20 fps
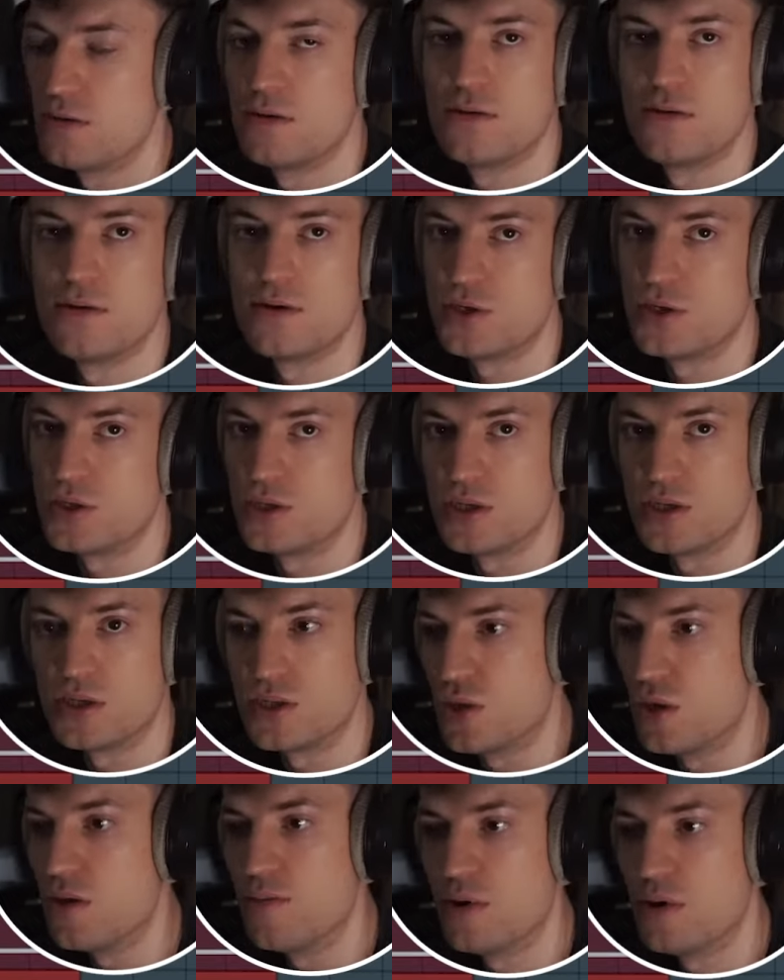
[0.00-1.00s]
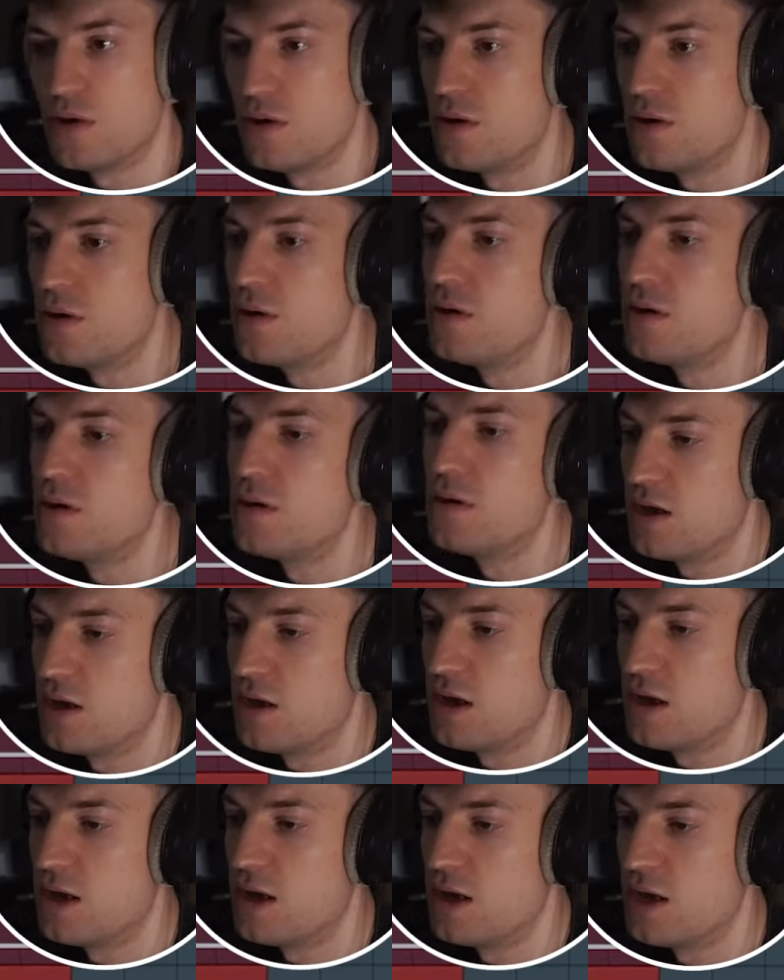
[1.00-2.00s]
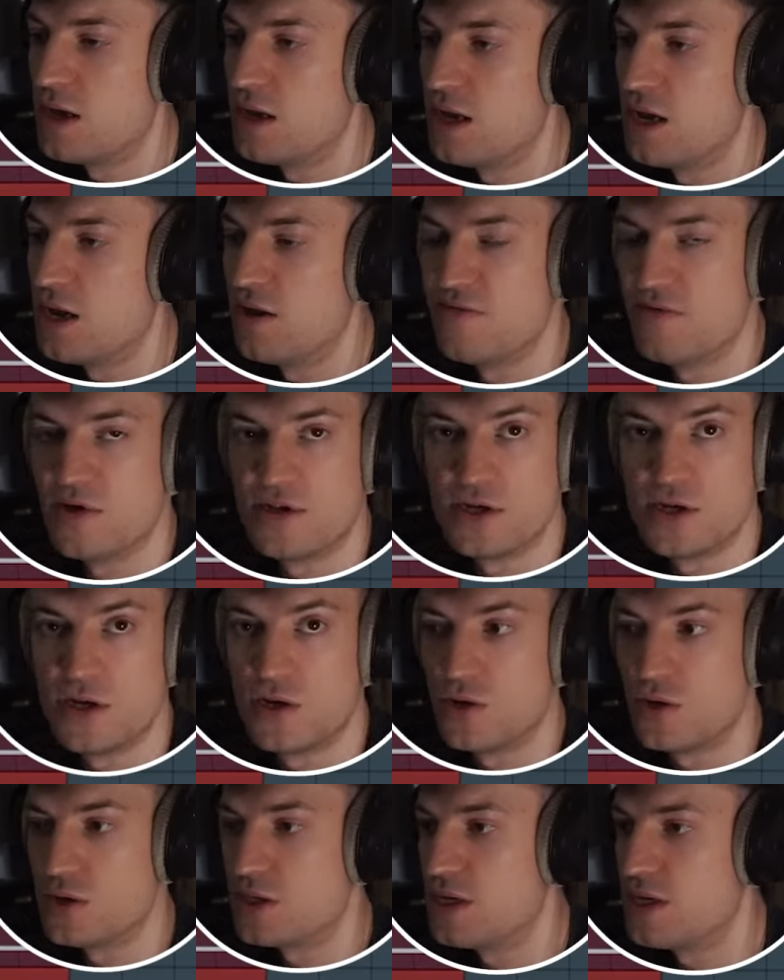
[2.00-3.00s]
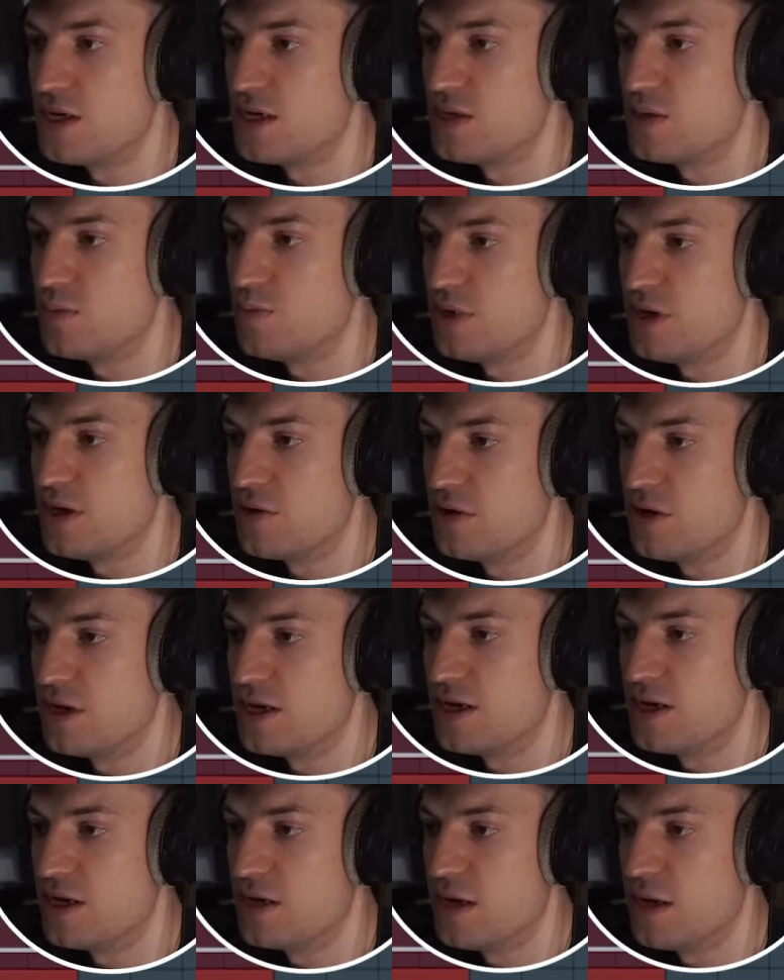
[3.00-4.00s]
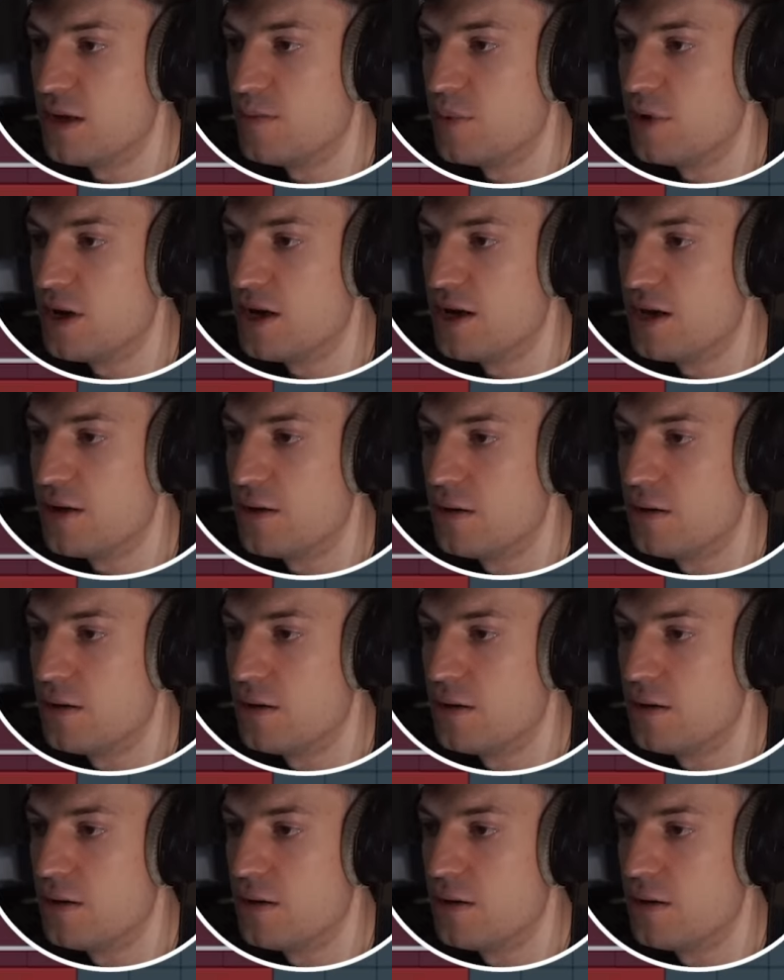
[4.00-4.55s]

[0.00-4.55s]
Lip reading: Just a sub. Now, if I turn oscillator B on here and play it,